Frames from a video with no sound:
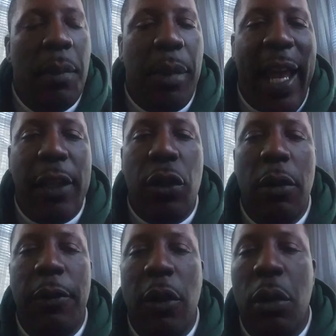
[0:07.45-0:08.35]
Black
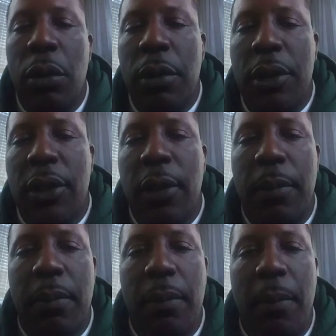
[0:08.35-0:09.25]
Truth News.
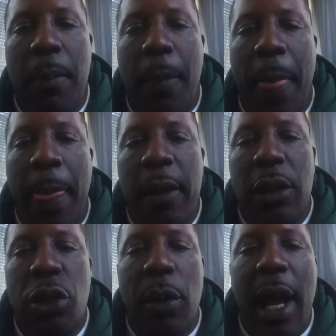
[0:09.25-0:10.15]

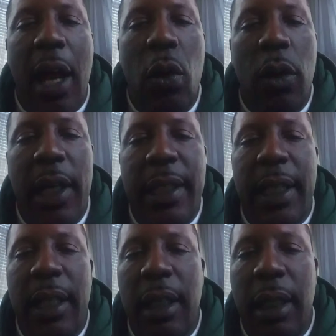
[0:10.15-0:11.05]
Gerard
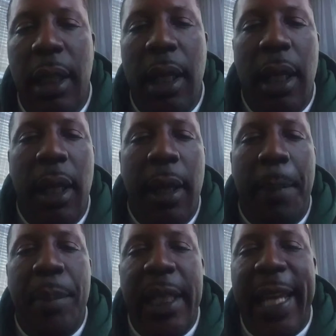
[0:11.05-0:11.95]
Horton,
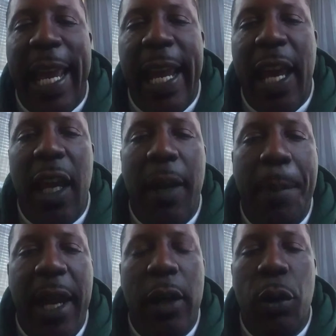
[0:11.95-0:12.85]
BKA,
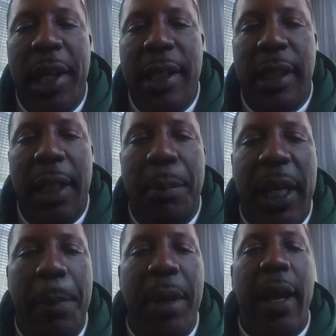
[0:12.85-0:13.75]
Bear Grizzly,
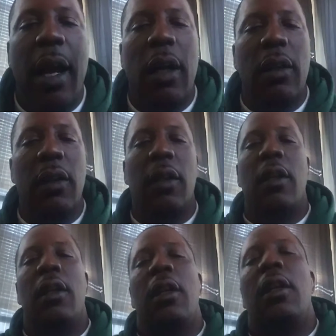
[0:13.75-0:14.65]
Big Bear.
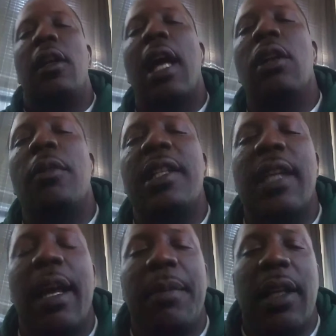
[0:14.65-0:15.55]
Y'all know what
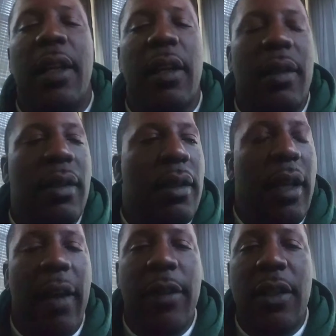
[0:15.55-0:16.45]
time it is.
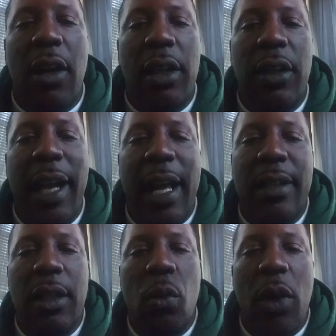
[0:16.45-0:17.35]
Haven't saw you
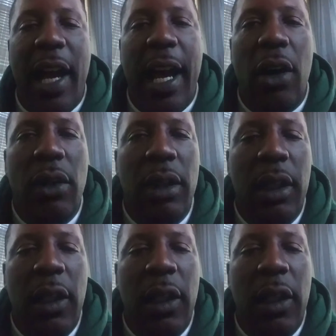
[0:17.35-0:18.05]
guys in a while,